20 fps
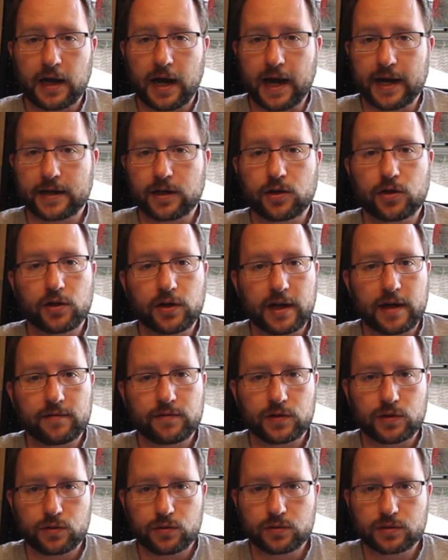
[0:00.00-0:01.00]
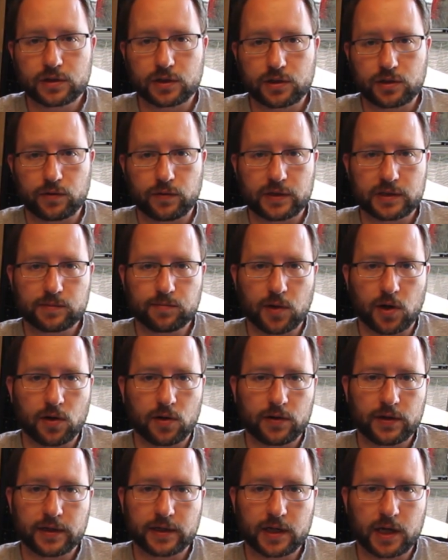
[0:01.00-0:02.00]
I could have used the 2-inch
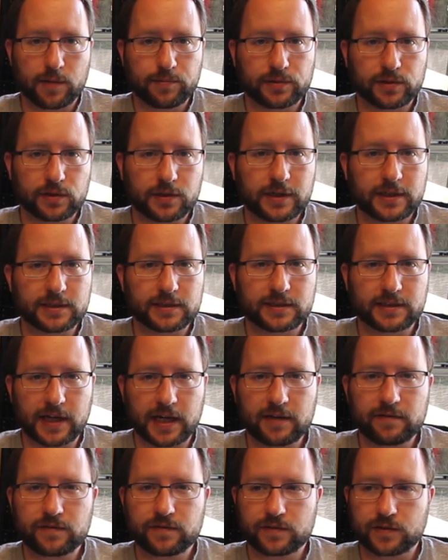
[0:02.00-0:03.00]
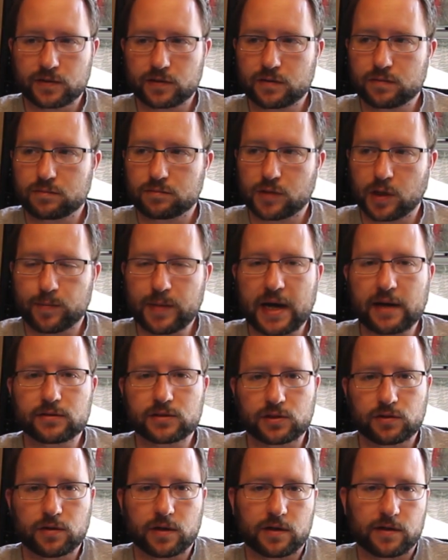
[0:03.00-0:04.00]
ball and coupler and saved about
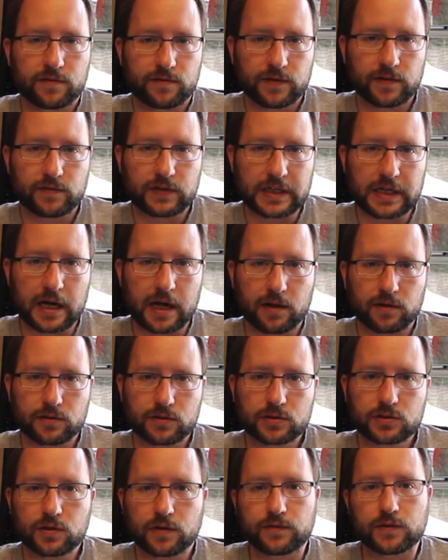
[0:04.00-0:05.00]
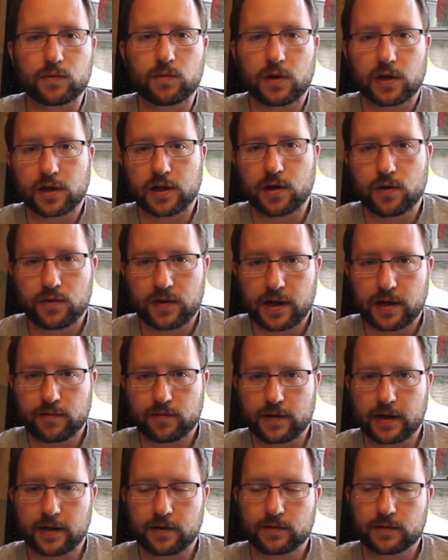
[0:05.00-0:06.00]
$250. So if you want to go that
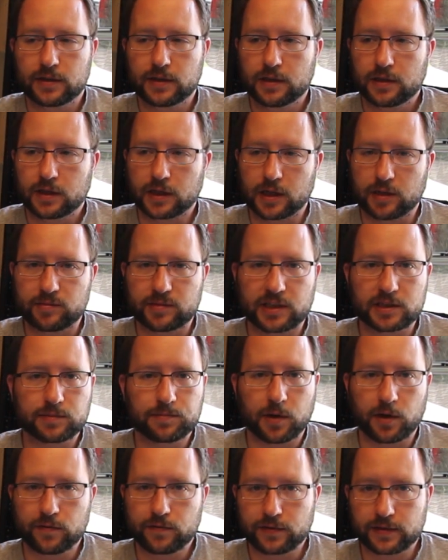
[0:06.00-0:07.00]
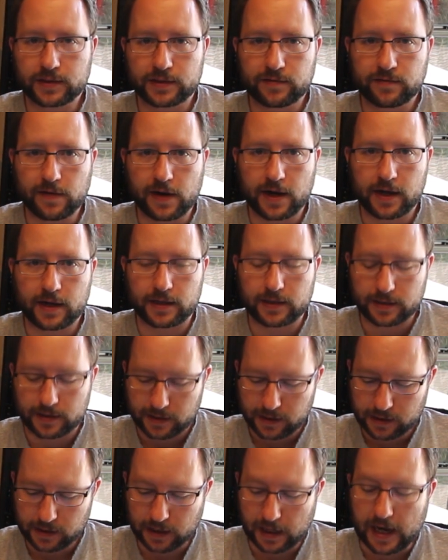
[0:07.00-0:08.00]
route, that's perfectly fine.
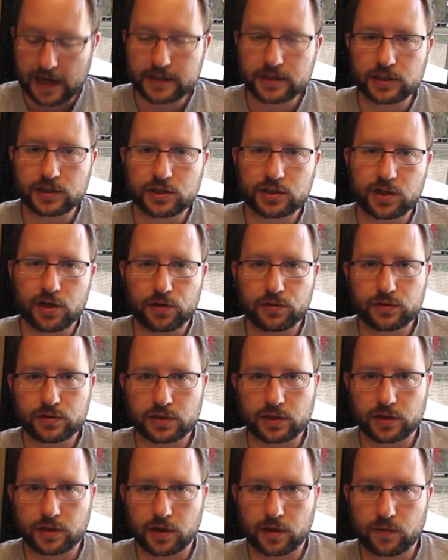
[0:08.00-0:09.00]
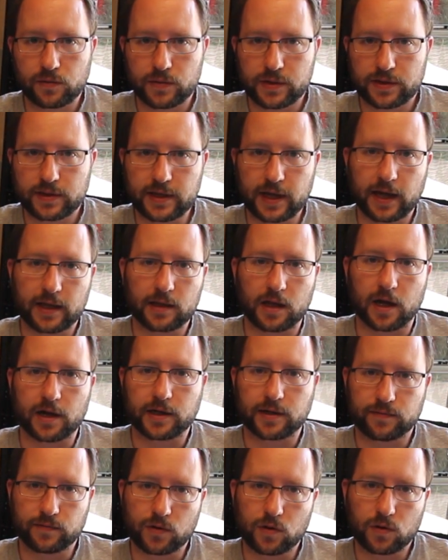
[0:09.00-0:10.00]
I just chose to go with that
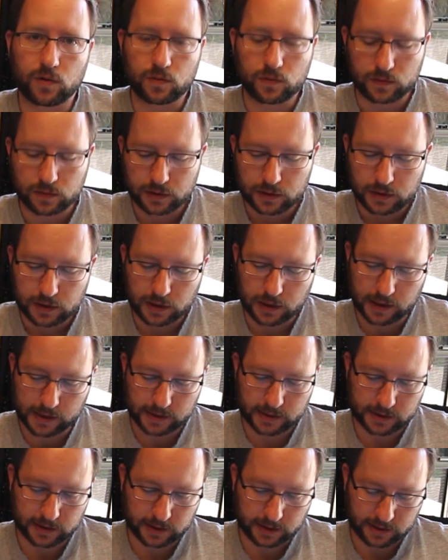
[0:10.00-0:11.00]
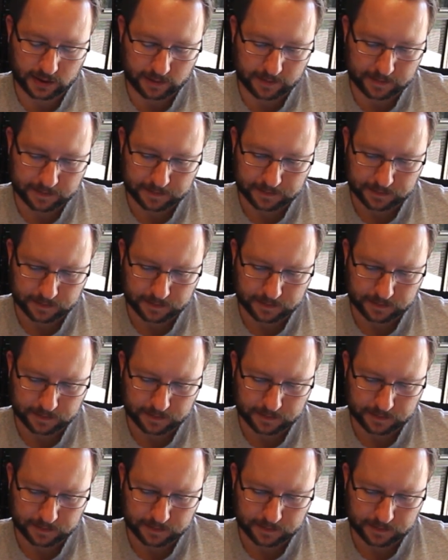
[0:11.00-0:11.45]
lock and roll system.